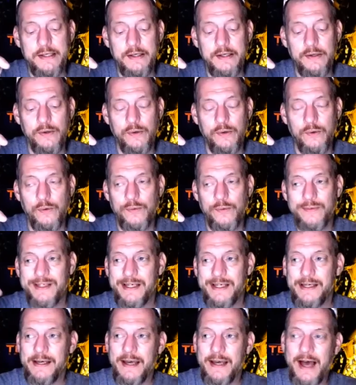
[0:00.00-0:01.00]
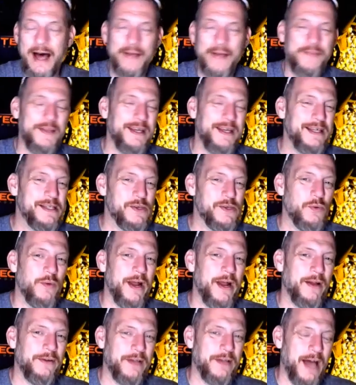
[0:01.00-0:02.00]
until I think it's
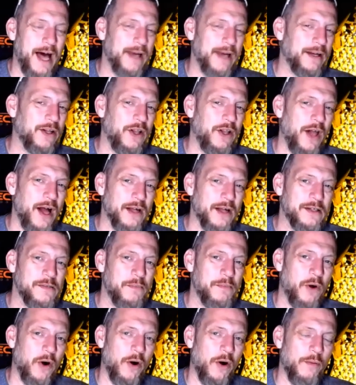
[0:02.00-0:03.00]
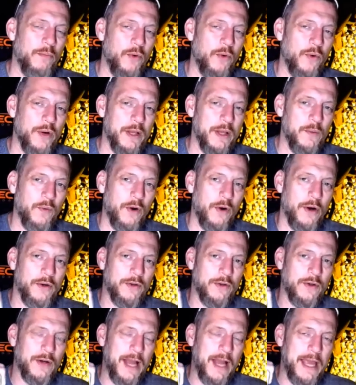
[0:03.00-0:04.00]
around nine o'clock tomorrow morning, we're
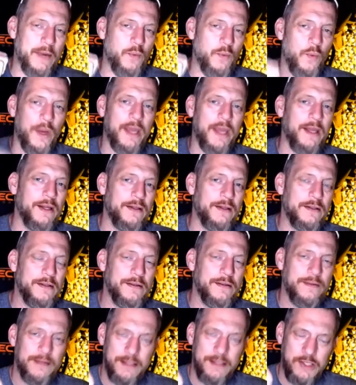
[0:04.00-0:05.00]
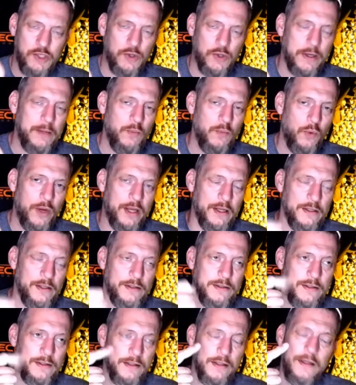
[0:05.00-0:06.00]
under a wind, extreme
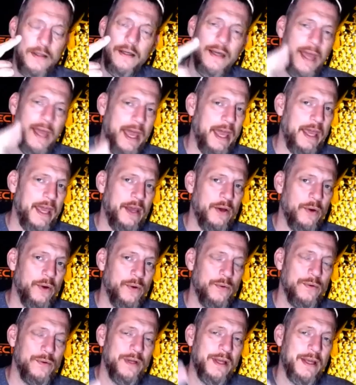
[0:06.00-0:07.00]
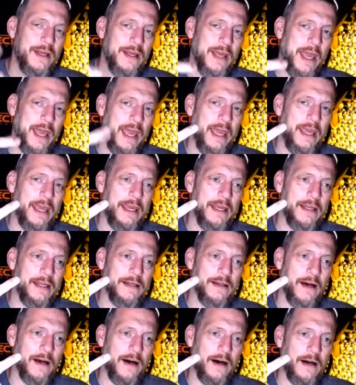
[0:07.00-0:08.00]
wind, hail,
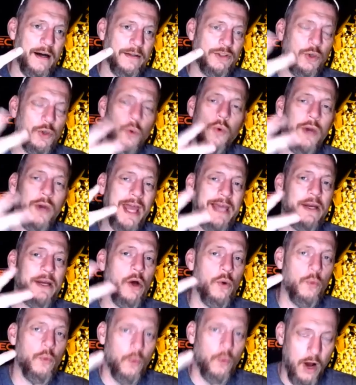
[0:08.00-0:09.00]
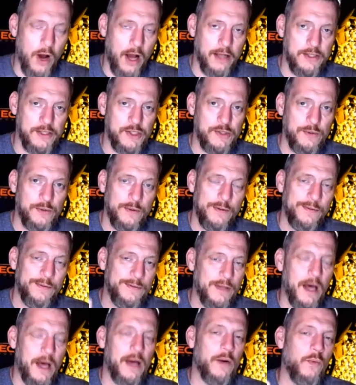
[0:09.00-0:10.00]
and uh, tornado watch.
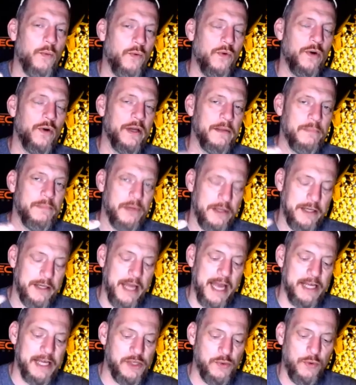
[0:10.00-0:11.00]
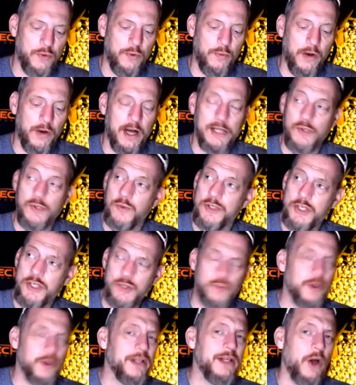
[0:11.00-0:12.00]
Not a warning, but an actual watch,
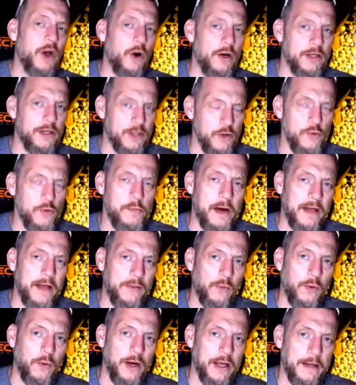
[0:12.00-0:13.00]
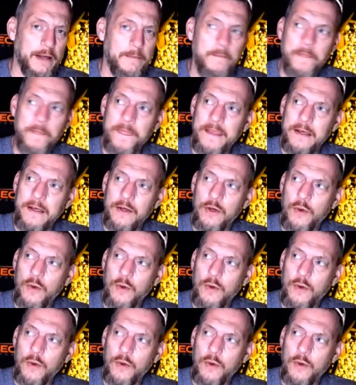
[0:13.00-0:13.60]
which is really hard to do, by the way,